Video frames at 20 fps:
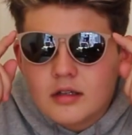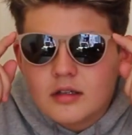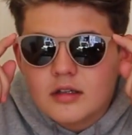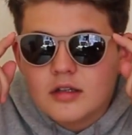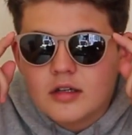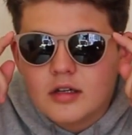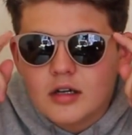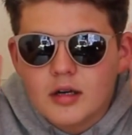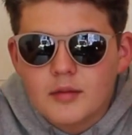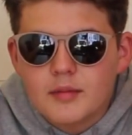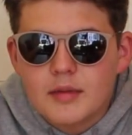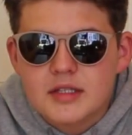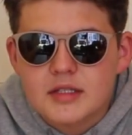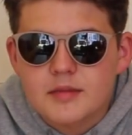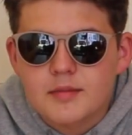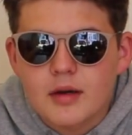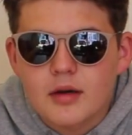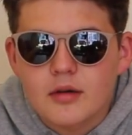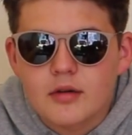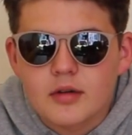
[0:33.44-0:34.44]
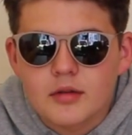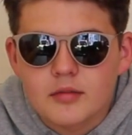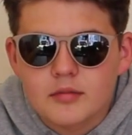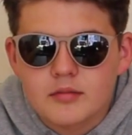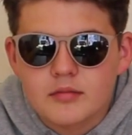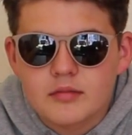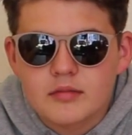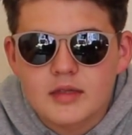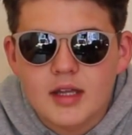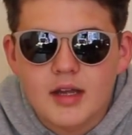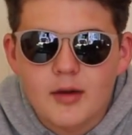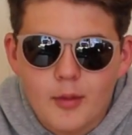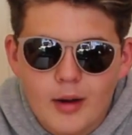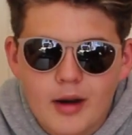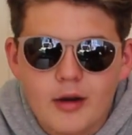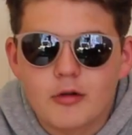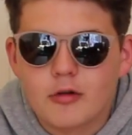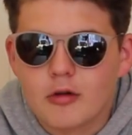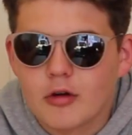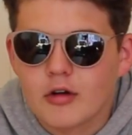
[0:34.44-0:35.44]
You can't mess about with them, they're
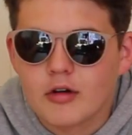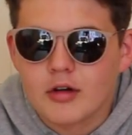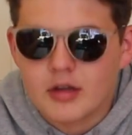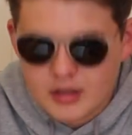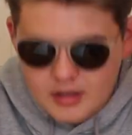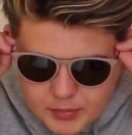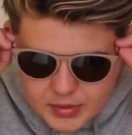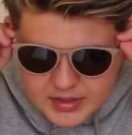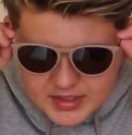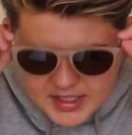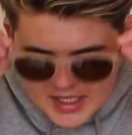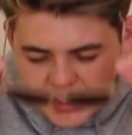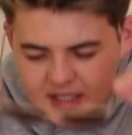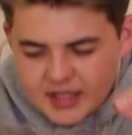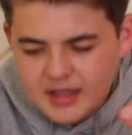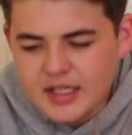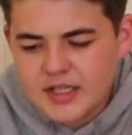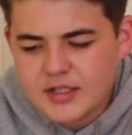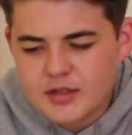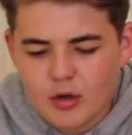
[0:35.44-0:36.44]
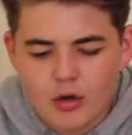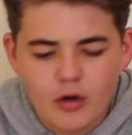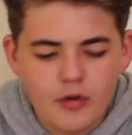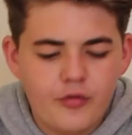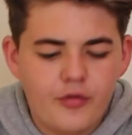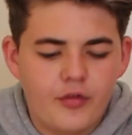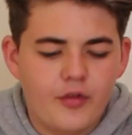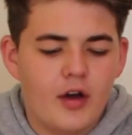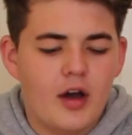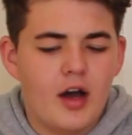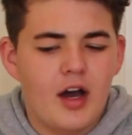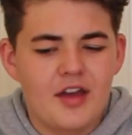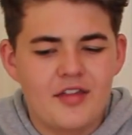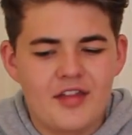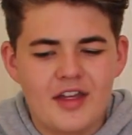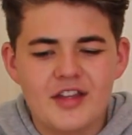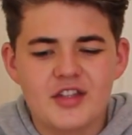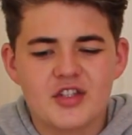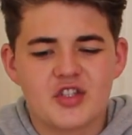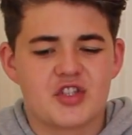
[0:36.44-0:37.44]
well alright. But taking these off, I
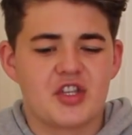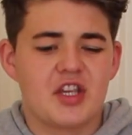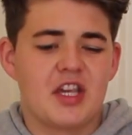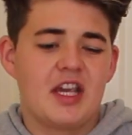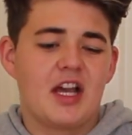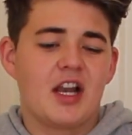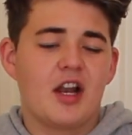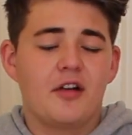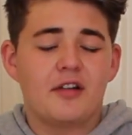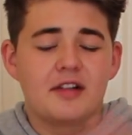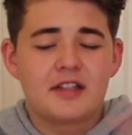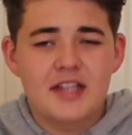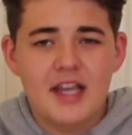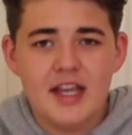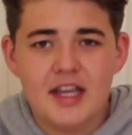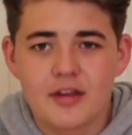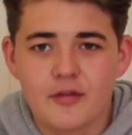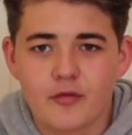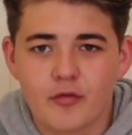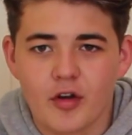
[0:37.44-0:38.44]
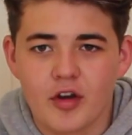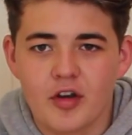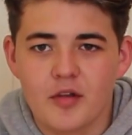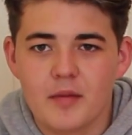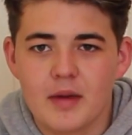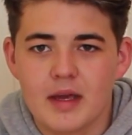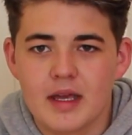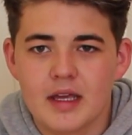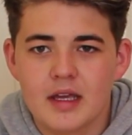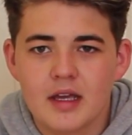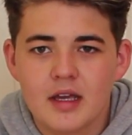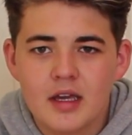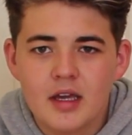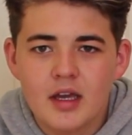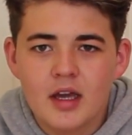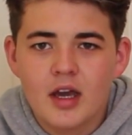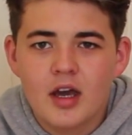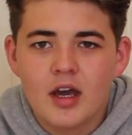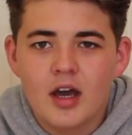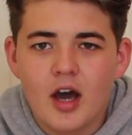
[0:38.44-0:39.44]
then see a load of tech in front of me,
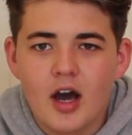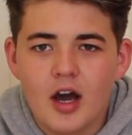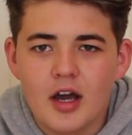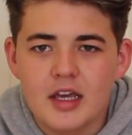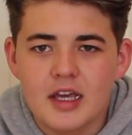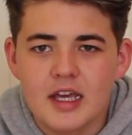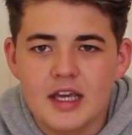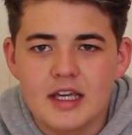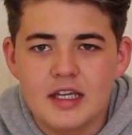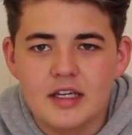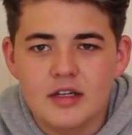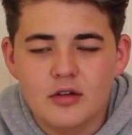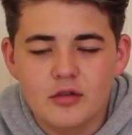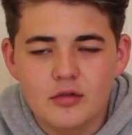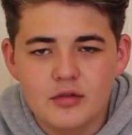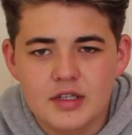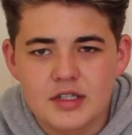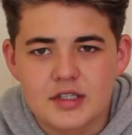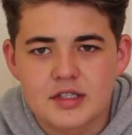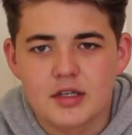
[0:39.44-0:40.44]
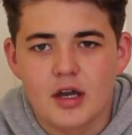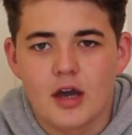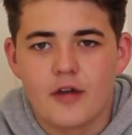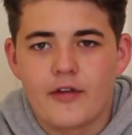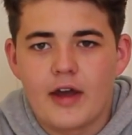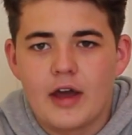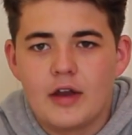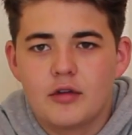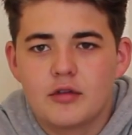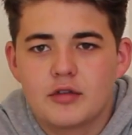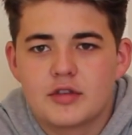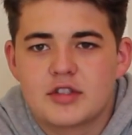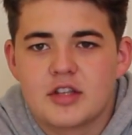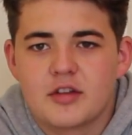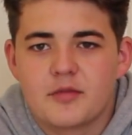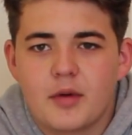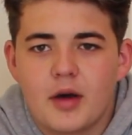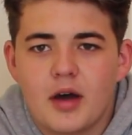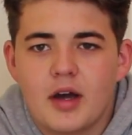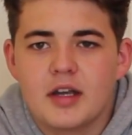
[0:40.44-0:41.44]
i.e. all this stuff and all the
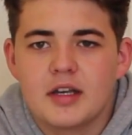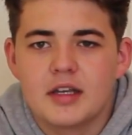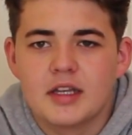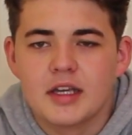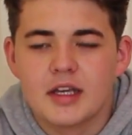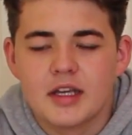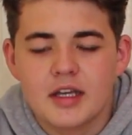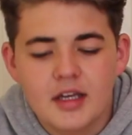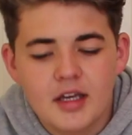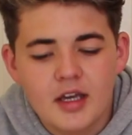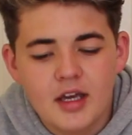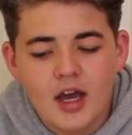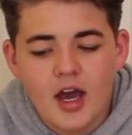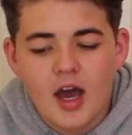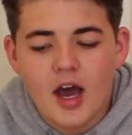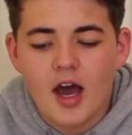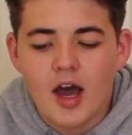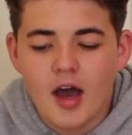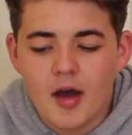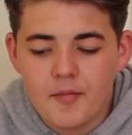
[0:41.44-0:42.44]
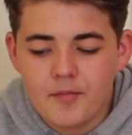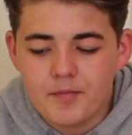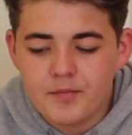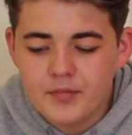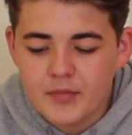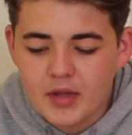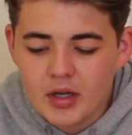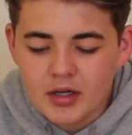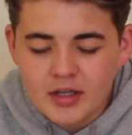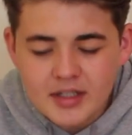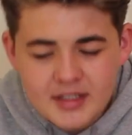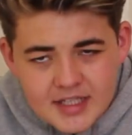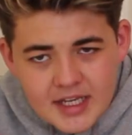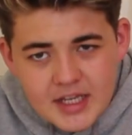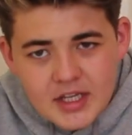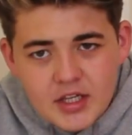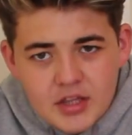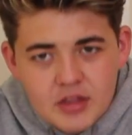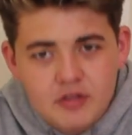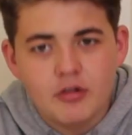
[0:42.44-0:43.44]
stuff behind it. I'm going to
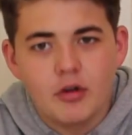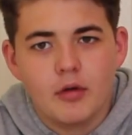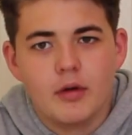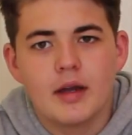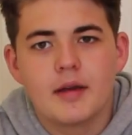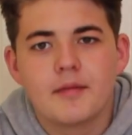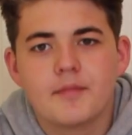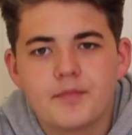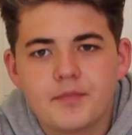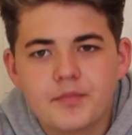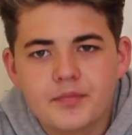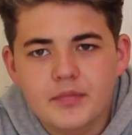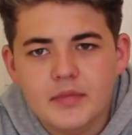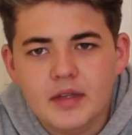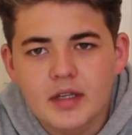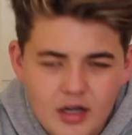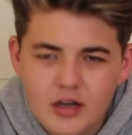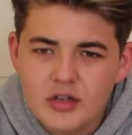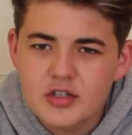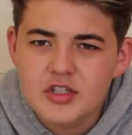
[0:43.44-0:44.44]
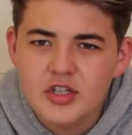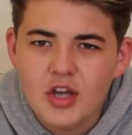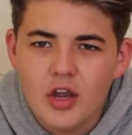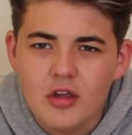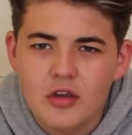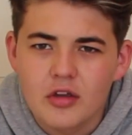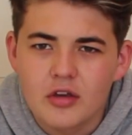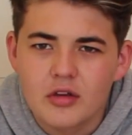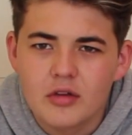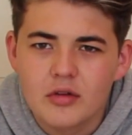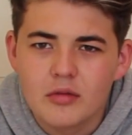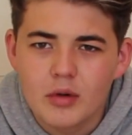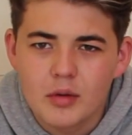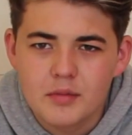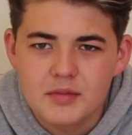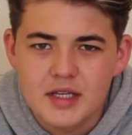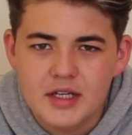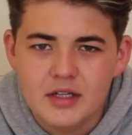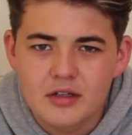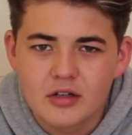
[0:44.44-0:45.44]
take you through it and I'll show you what
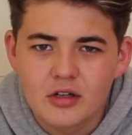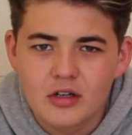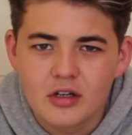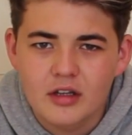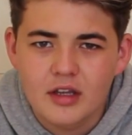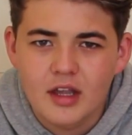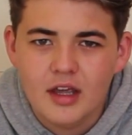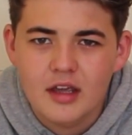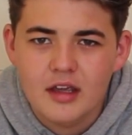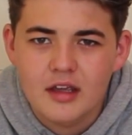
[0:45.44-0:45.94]
I'm taking on holiday.